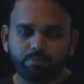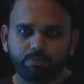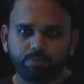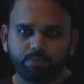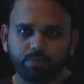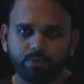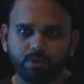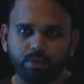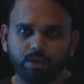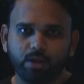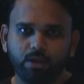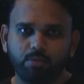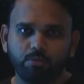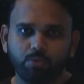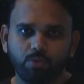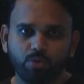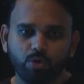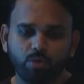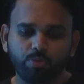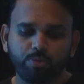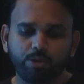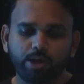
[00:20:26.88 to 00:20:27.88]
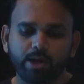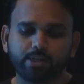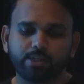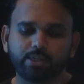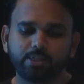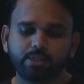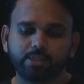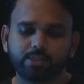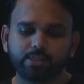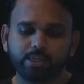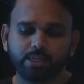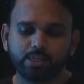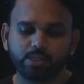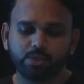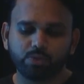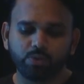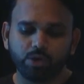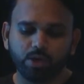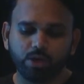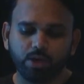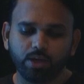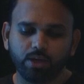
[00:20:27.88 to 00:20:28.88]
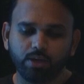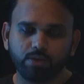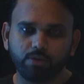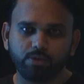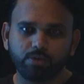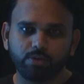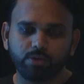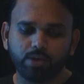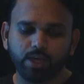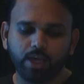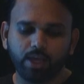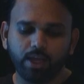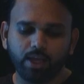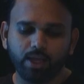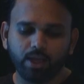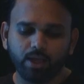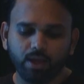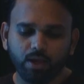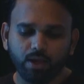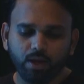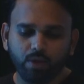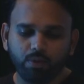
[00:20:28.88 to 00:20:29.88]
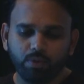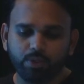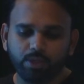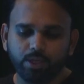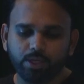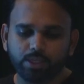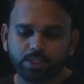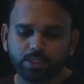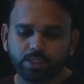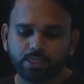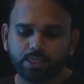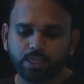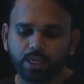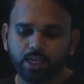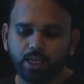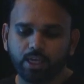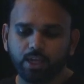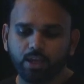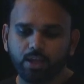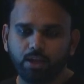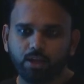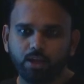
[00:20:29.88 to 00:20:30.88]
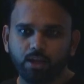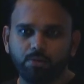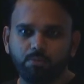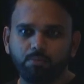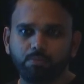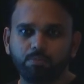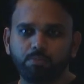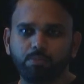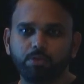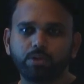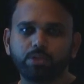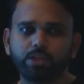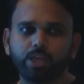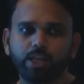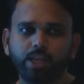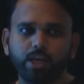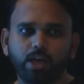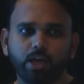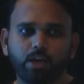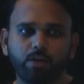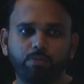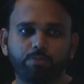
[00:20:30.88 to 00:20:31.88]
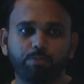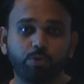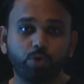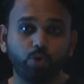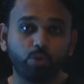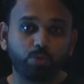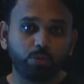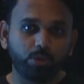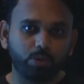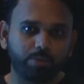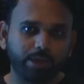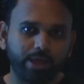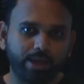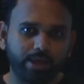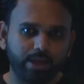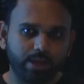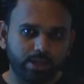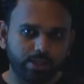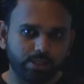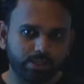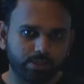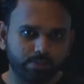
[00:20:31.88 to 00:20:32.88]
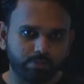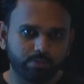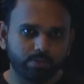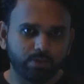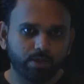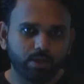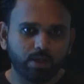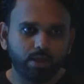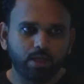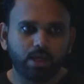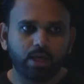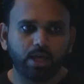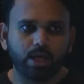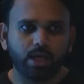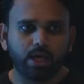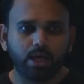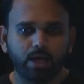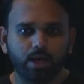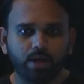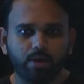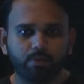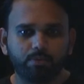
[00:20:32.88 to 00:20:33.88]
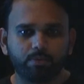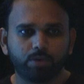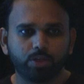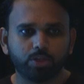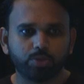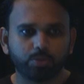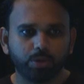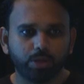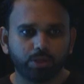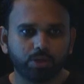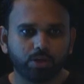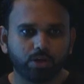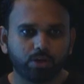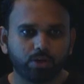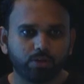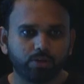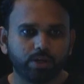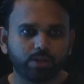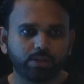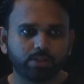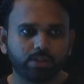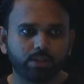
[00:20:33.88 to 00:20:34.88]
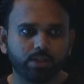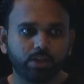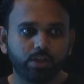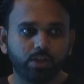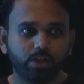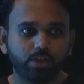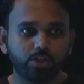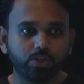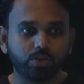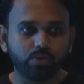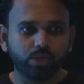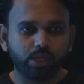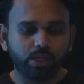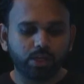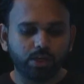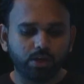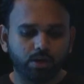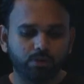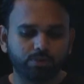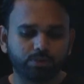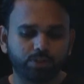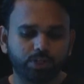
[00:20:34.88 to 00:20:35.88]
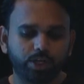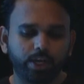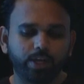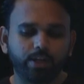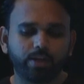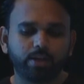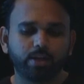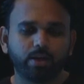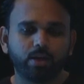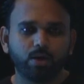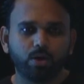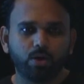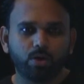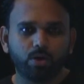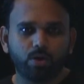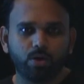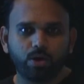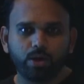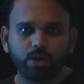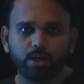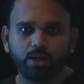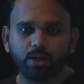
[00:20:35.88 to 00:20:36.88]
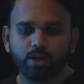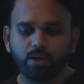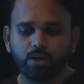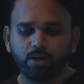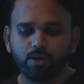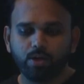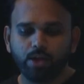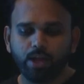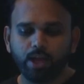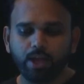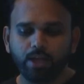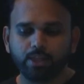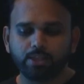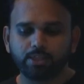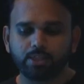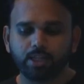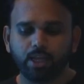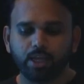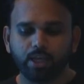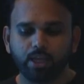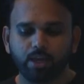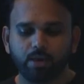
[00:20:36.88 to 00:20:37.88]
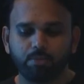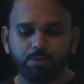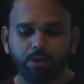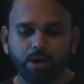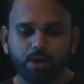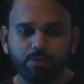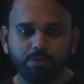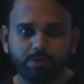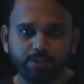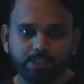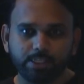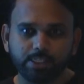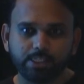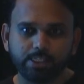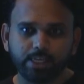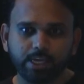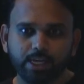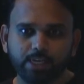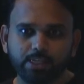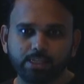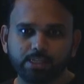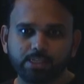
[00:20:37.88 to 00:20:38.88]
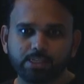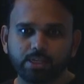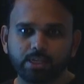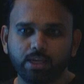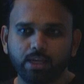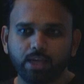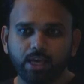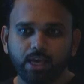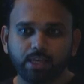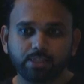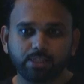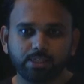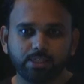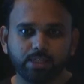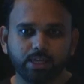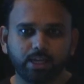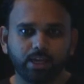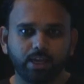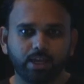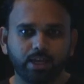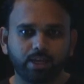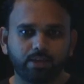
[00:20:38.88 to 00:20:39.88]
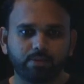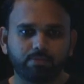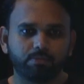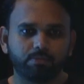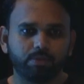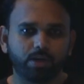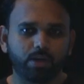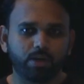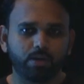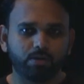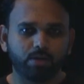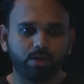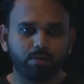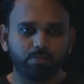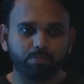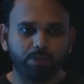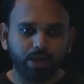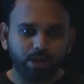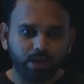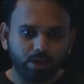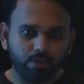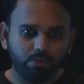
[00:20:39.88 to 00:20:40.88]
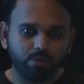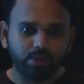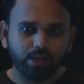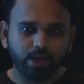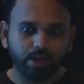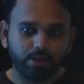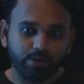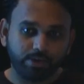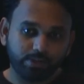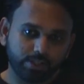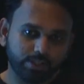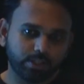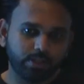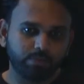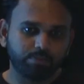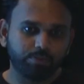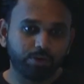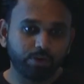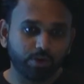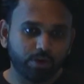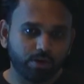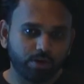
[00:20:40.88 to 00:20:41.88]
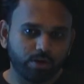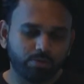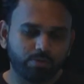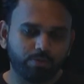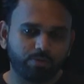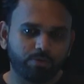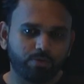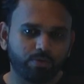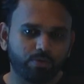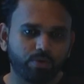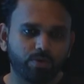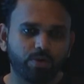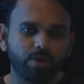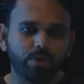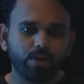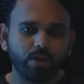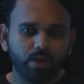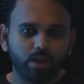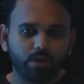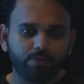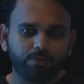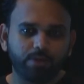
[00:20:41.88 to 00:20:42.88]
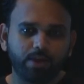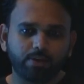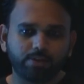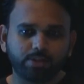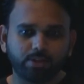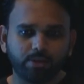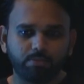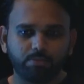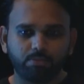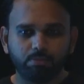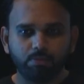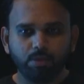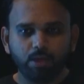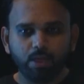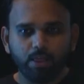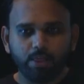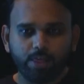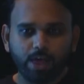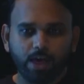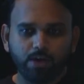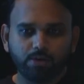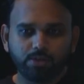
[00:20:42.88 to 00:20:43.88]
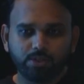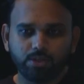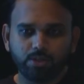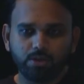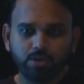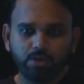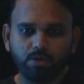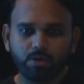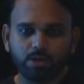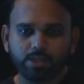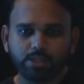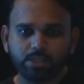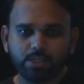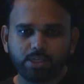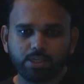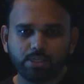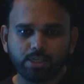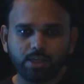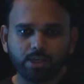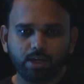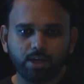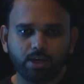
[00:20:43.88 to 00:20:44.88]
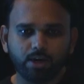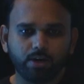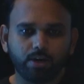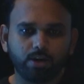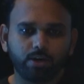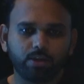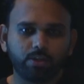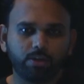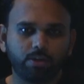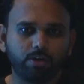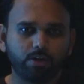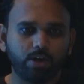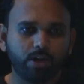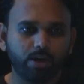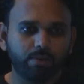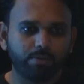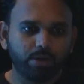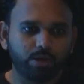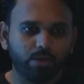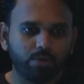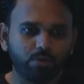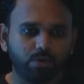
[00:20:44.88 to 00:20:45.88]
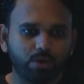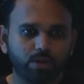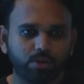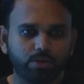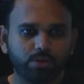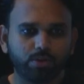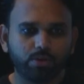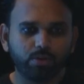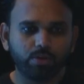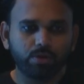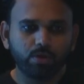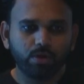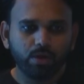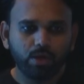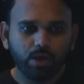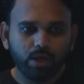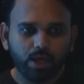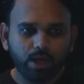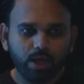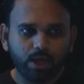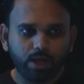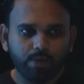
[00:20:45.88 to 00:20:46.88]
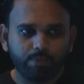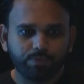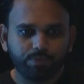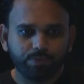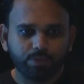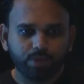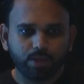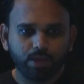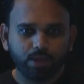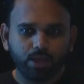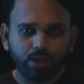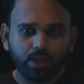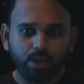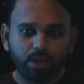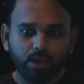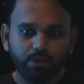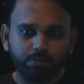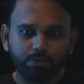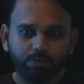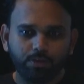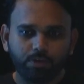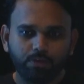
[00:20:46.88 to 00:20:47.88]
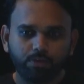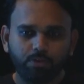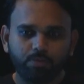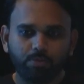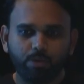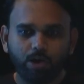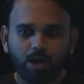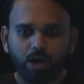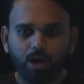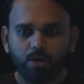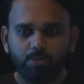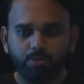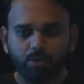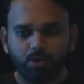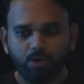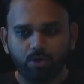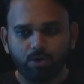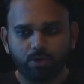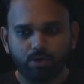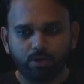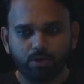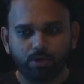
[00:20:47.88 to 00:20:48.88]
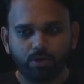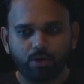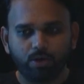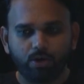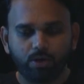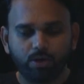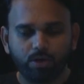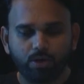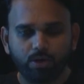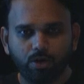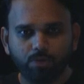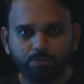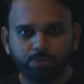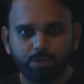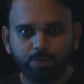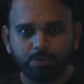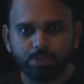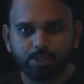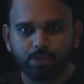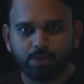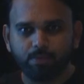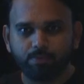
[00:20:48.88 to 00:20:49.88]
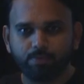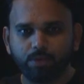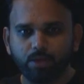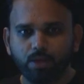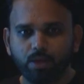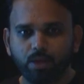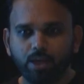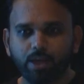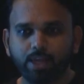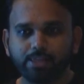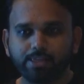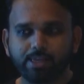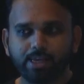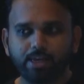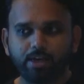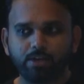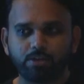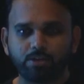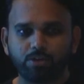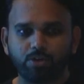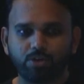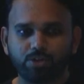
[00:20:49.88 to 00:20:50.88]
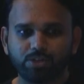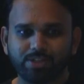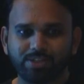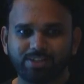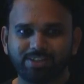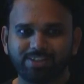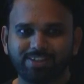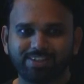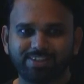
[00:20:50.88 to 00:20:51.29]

In a more practical sense, what you can do today with this is like, you can build any kind of provable mechanism on a smart contracts, and you can do that in off-chain, or you can create like in a private intents, as I said, like, combining with our intent computer before. If you have some 1,000 USDC here in Ethereum and you want to do give to Bob on Optimism, you can sign it on Gnosis.